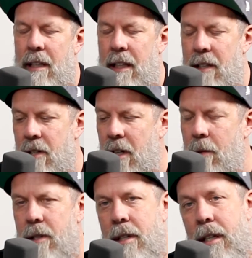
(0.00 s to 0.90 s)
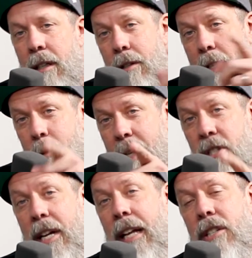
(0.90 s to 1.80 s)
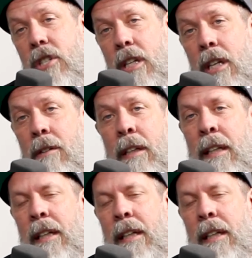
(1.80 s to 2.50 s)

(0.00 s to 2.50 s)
He's always there. So that's my challenge to you.